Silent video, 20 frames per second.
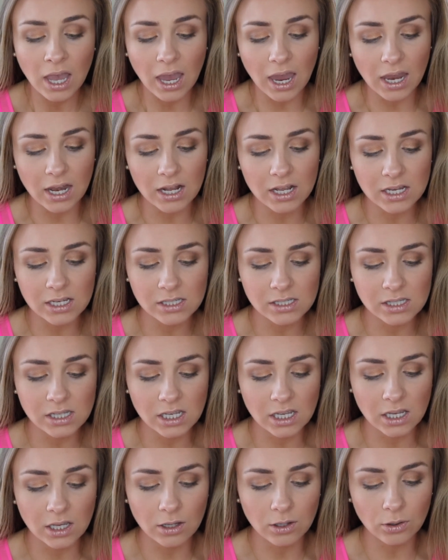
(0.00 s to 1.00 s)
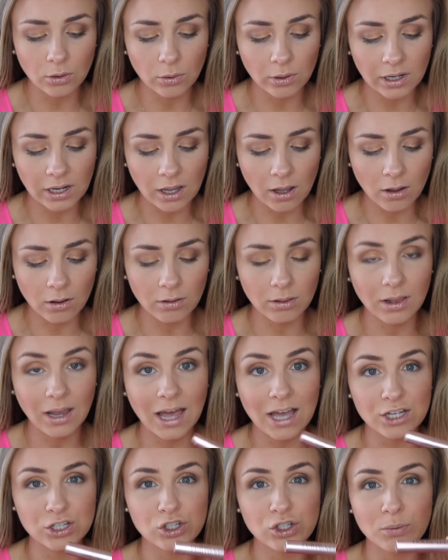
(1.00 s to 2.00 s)
It is the L'Oreal
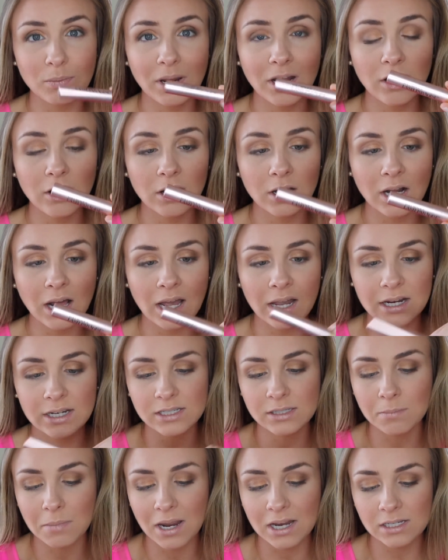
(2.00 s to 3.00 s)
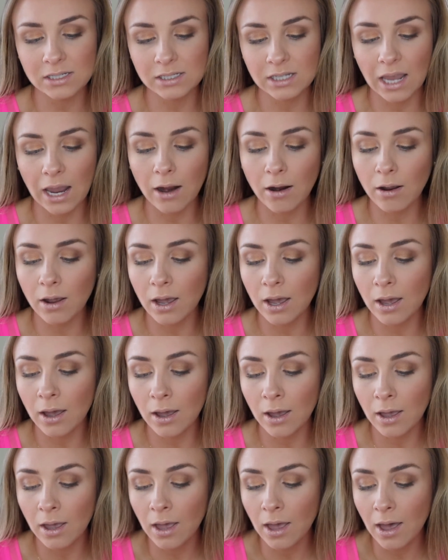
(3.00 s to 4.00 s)
Lash Paradise
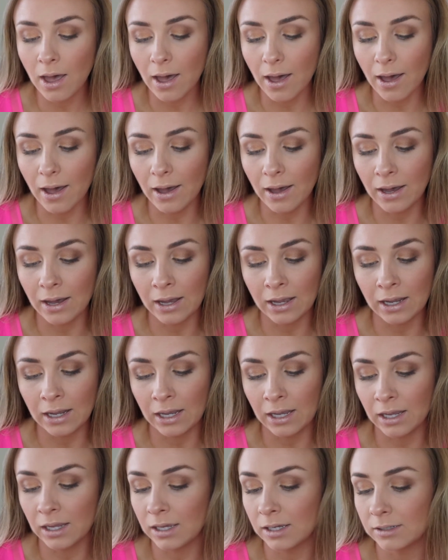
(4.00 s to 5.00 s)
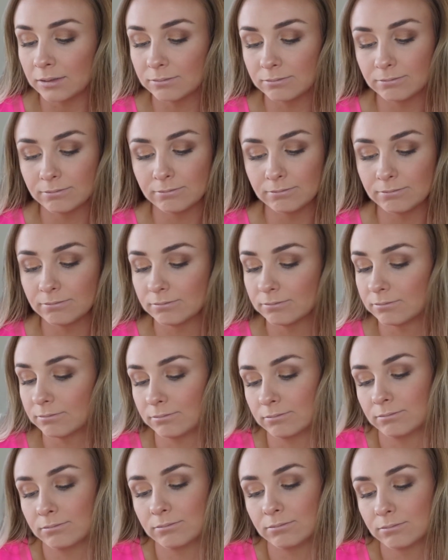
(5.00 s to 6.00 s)
mascara. I
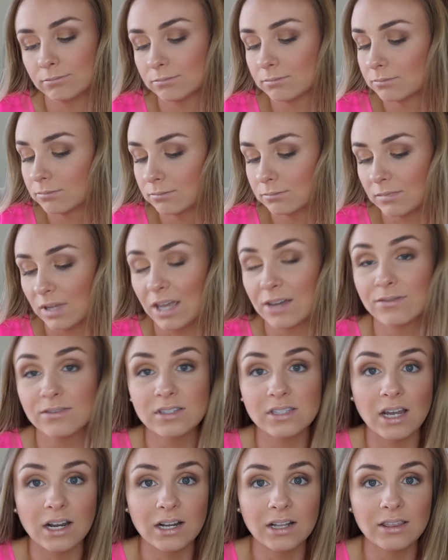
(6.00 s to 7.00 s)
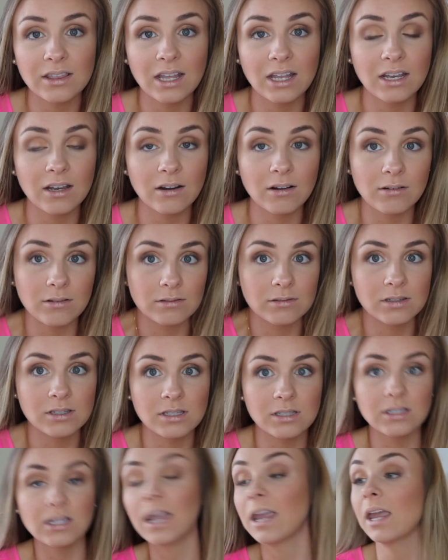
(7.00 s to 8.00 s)
have said it then and I'll
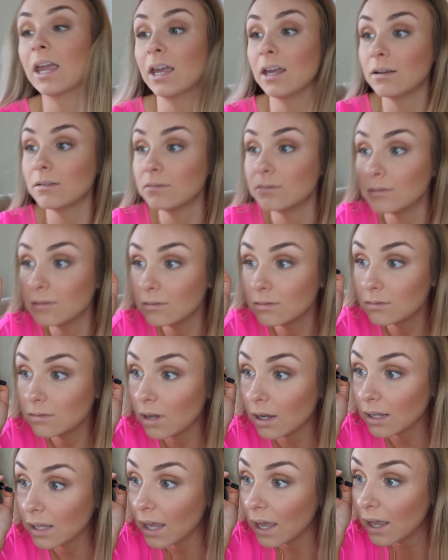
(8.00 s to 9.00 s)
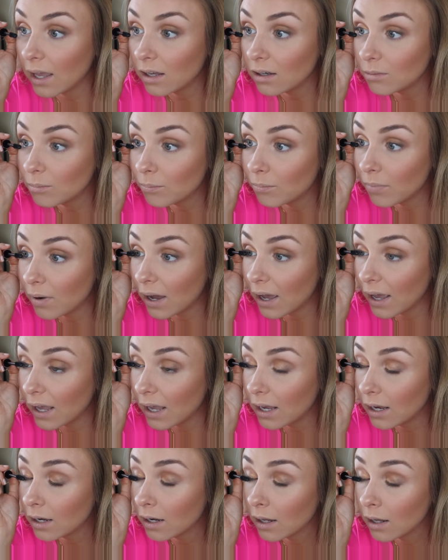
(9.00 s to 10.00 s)
say it again,
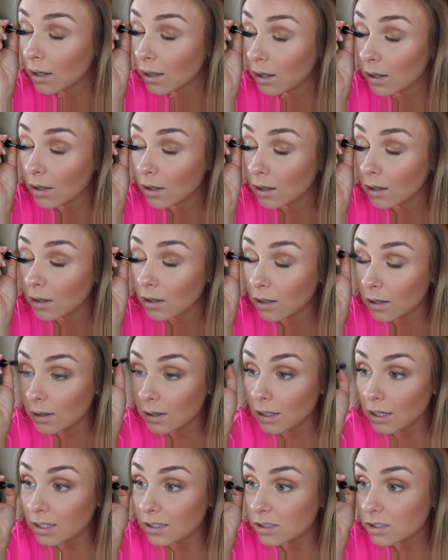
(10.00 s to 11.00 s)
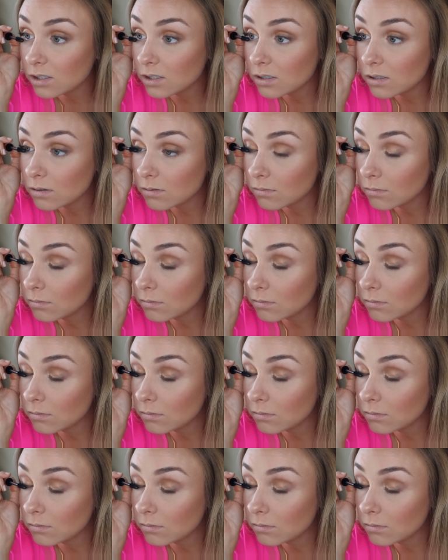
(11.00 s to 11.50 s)
but it's